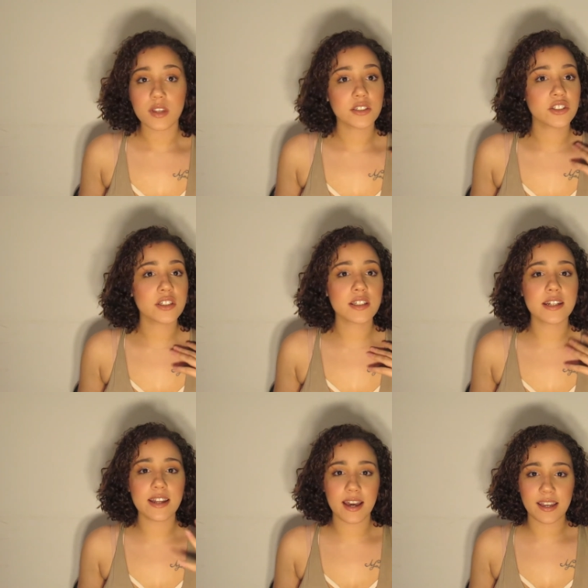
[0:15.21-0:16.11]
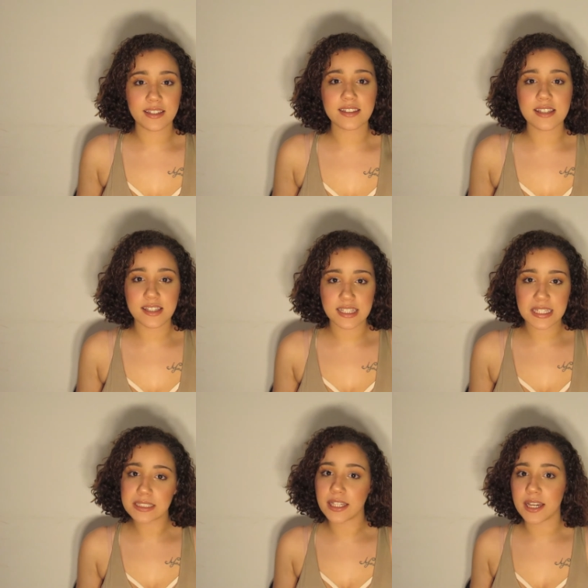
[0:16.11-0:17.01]
It's just a oh nice, easy
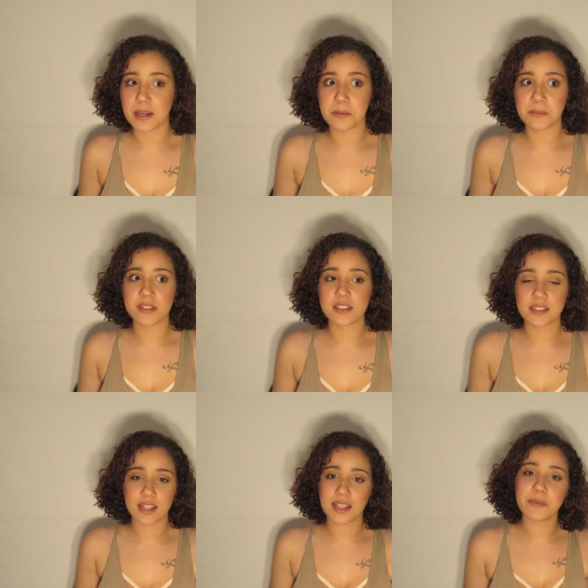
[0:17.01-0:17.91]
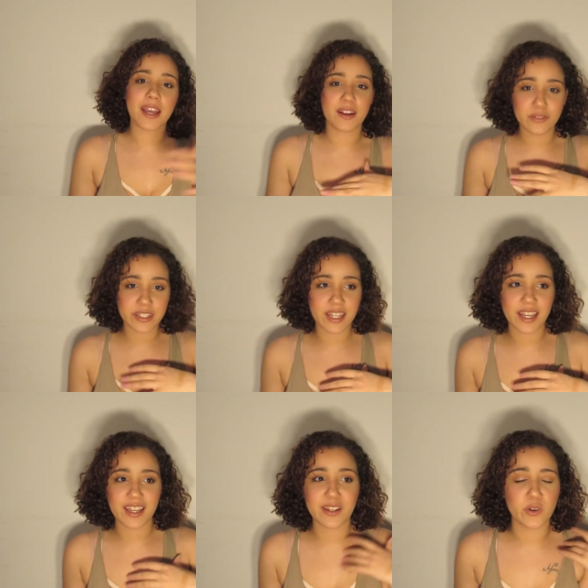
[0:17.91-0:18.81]
glam. This is like my
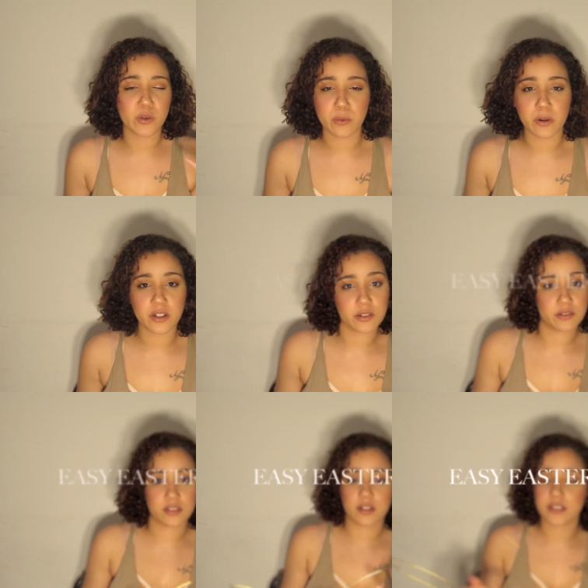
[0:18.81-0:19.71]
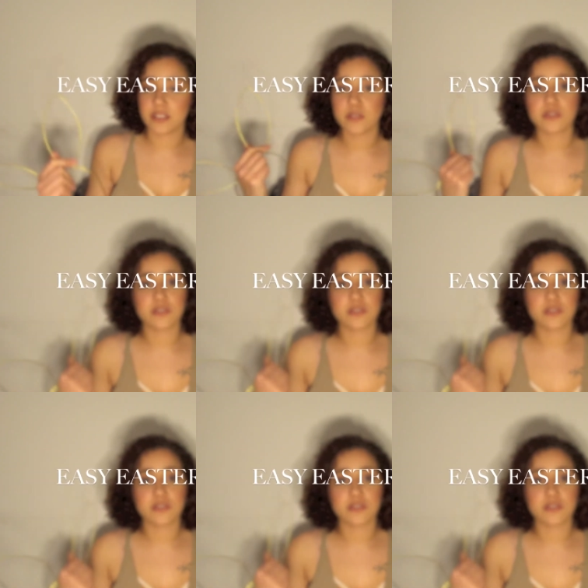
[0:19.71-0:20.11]
everyday, go to work, go to Target, go